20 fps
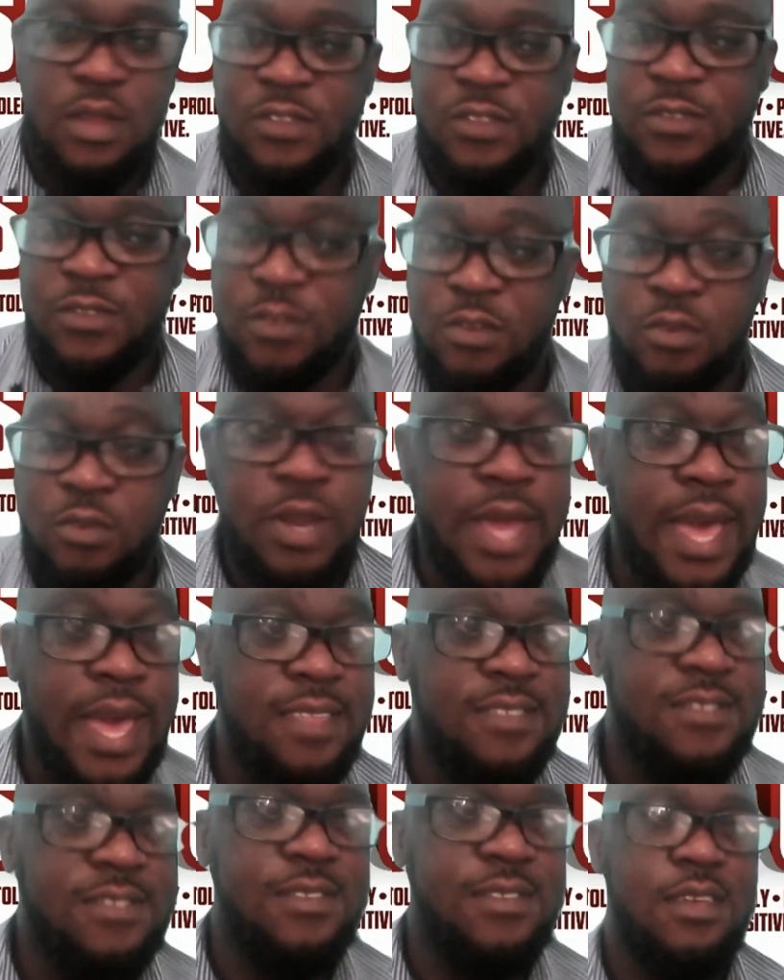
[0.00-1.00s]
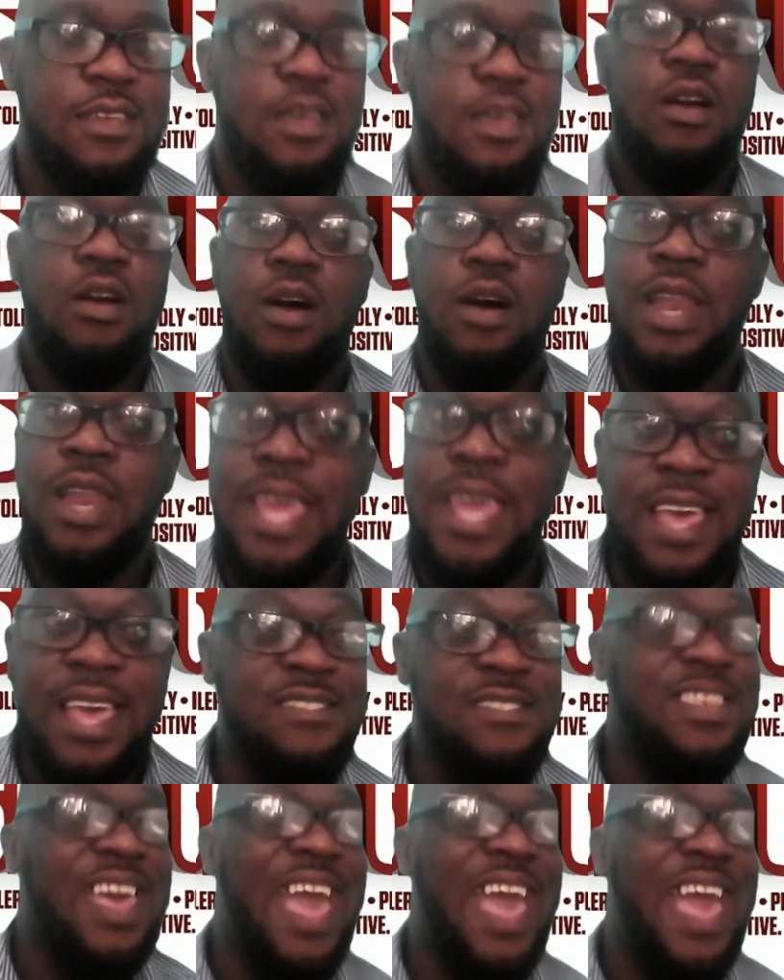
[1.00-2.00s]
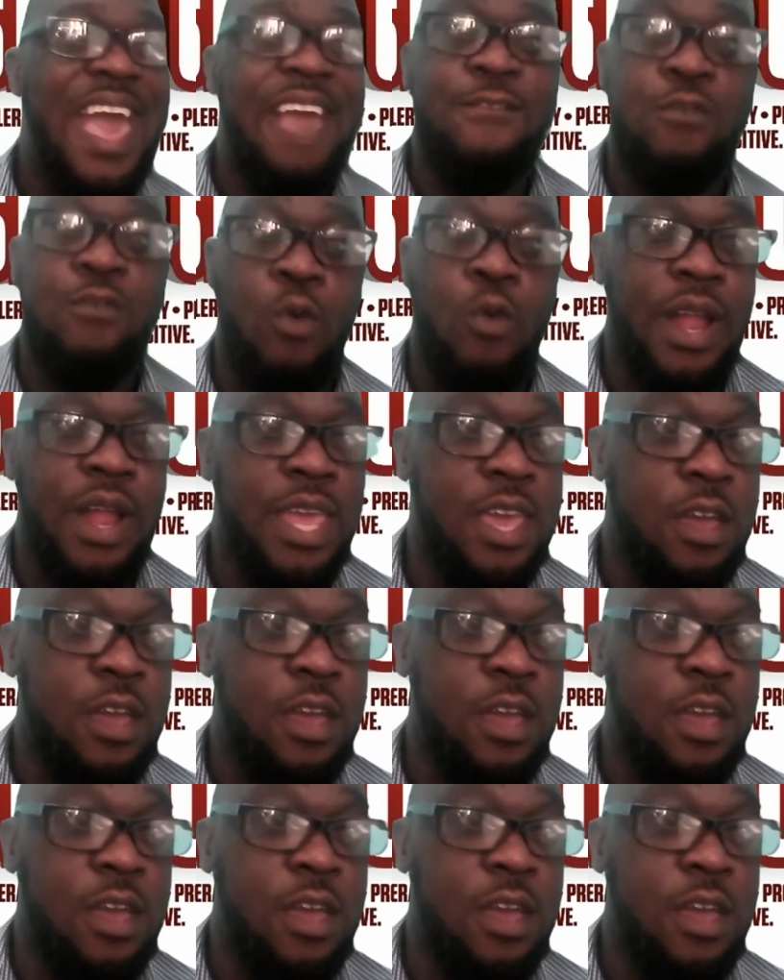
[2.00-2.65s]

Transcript: Students, colleagues, everyone